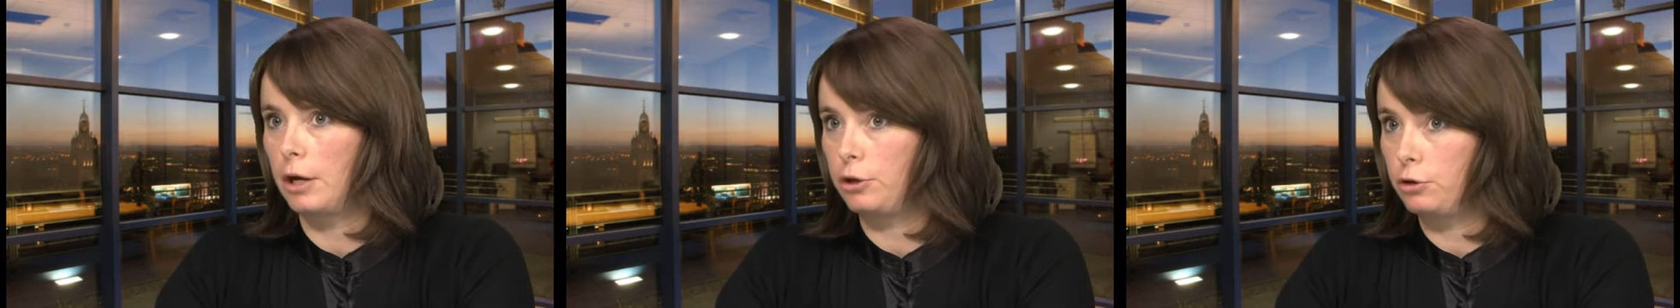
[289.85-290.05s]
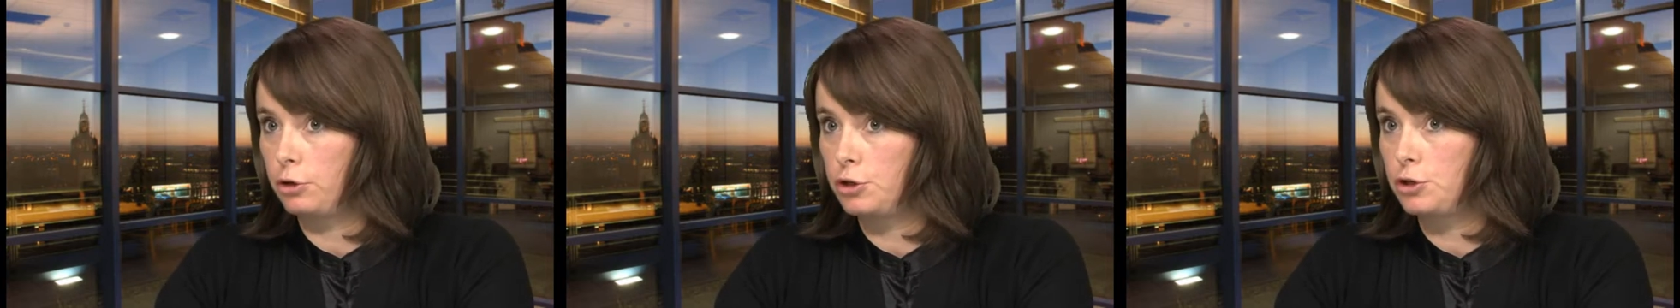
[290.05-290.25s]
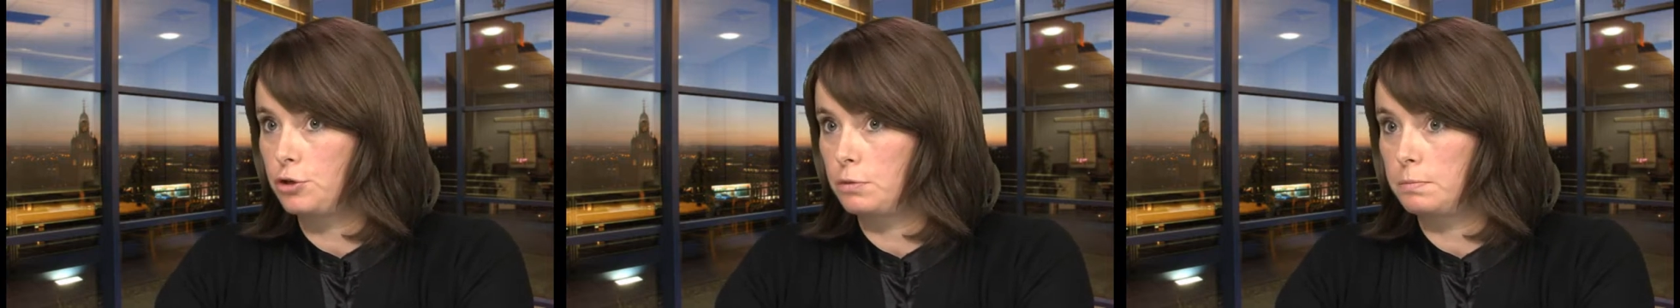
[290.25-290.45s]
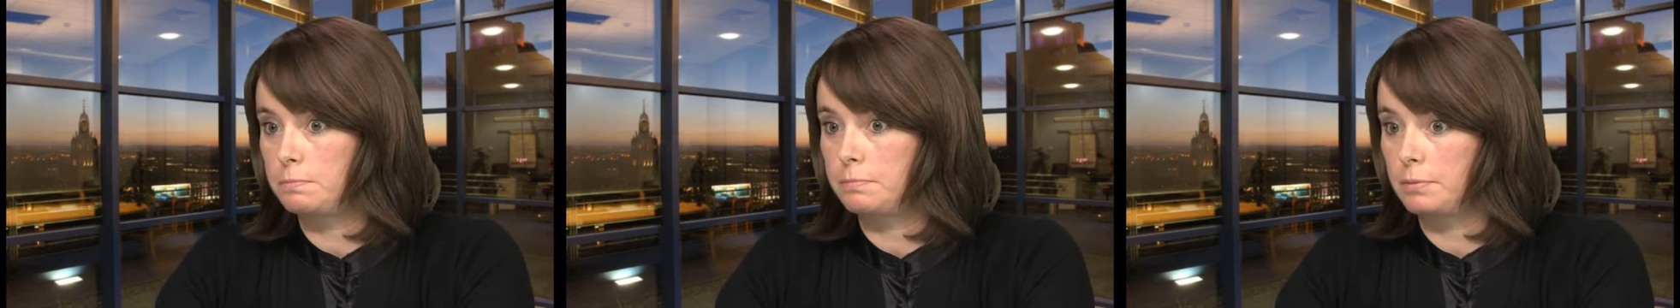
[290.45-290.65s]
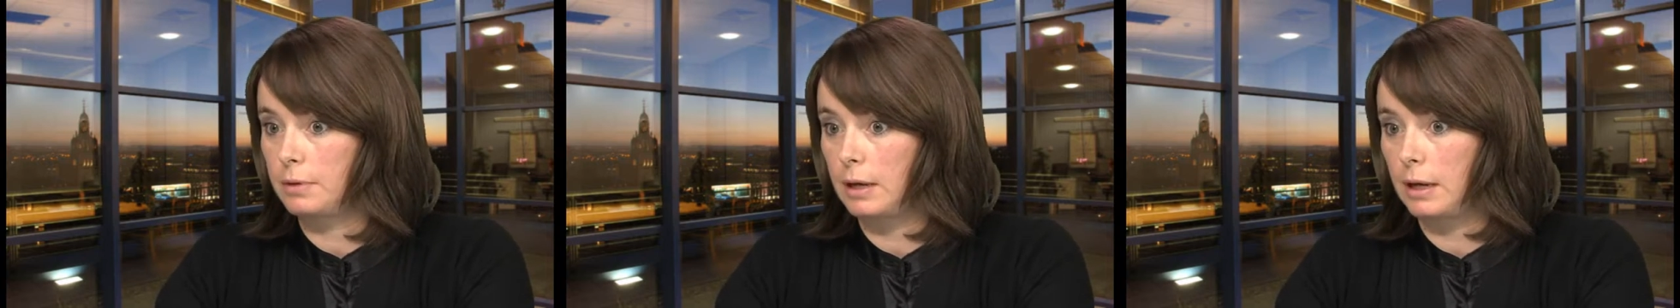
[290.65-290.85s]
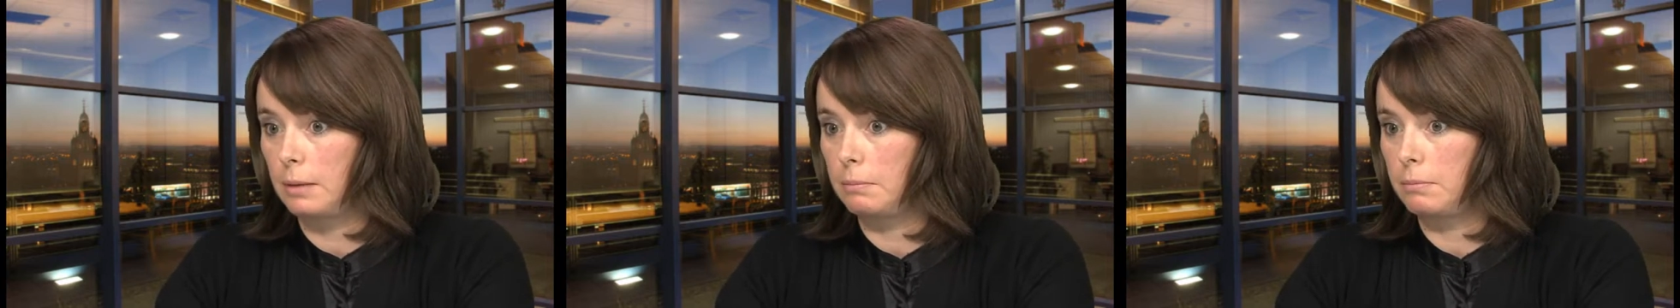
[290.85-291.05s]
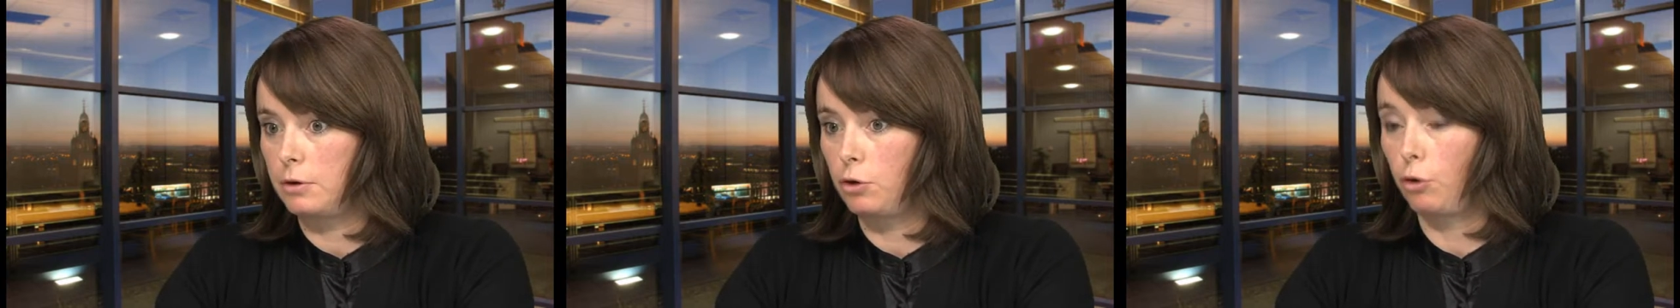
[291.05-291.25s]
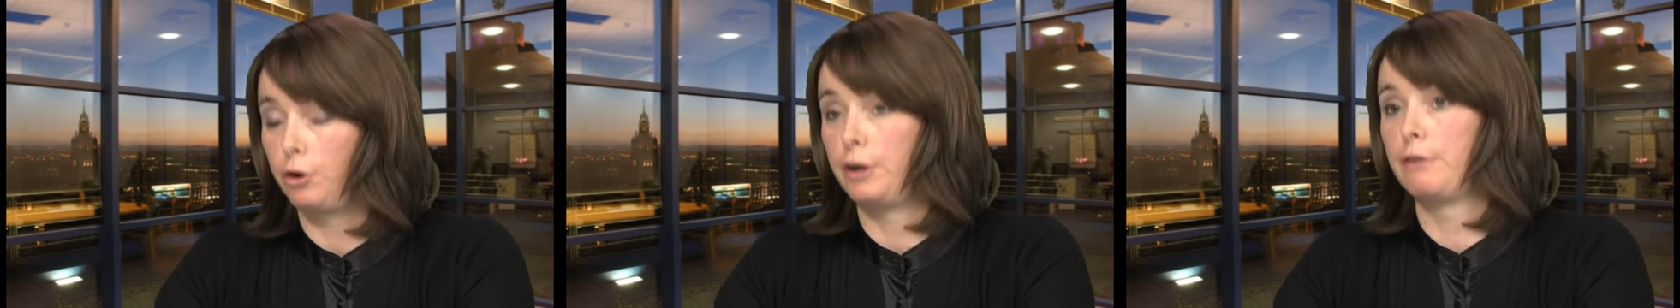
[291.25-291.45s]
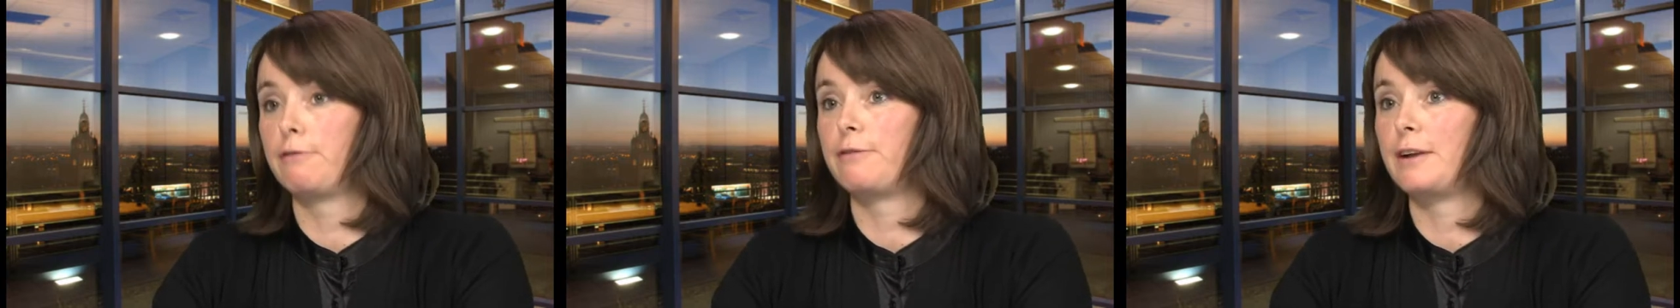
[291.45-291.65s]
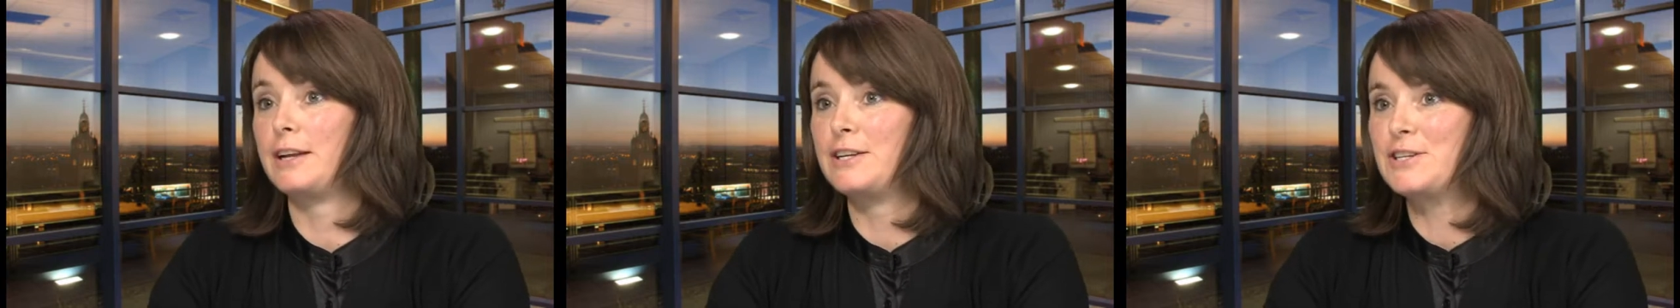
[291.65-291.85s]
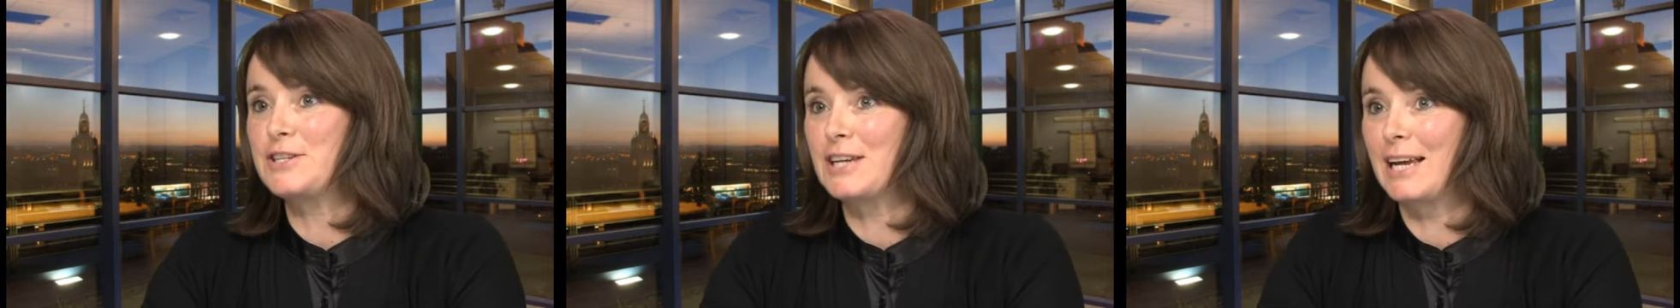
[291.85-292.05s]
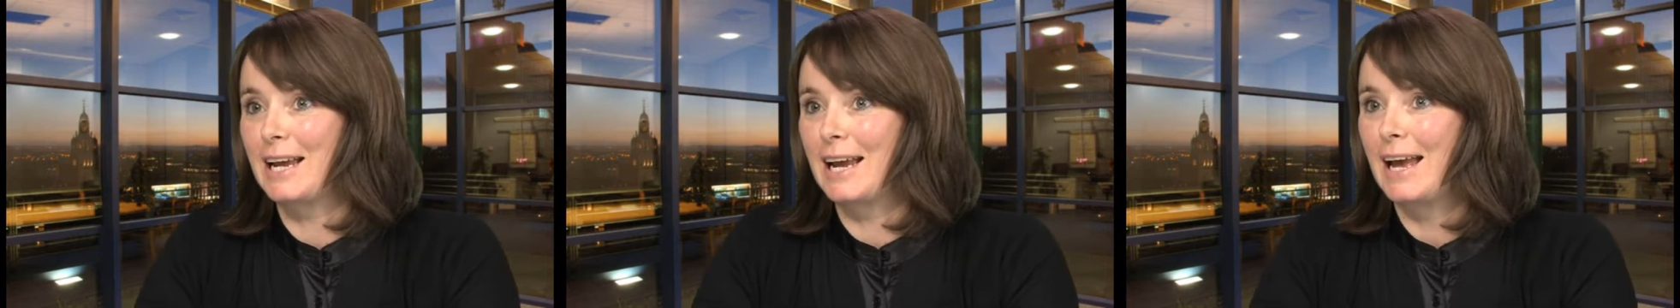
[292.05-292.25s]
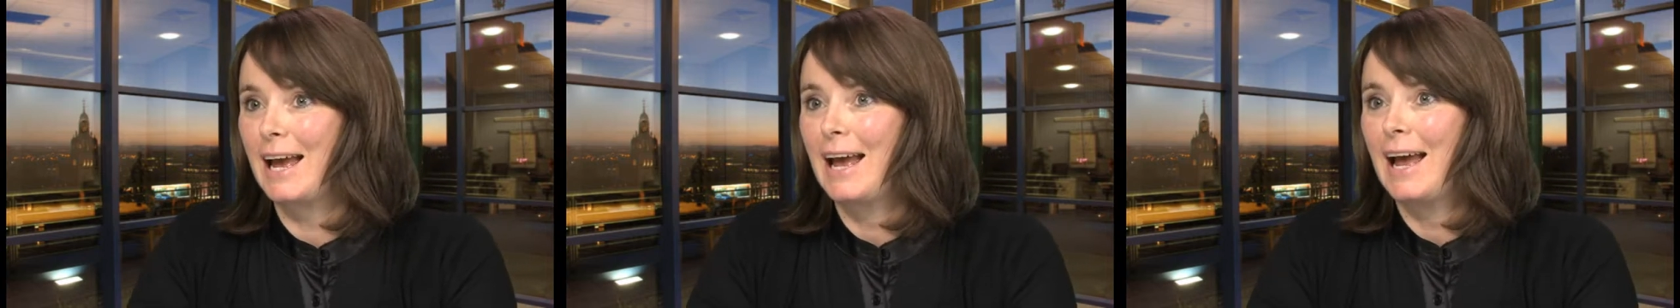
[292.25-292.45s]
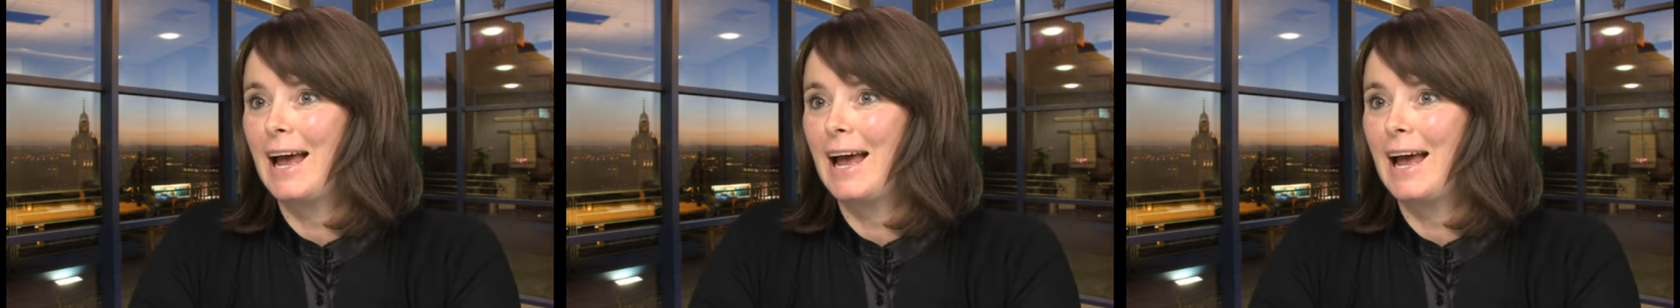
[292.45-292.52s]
a YouTube non-infringing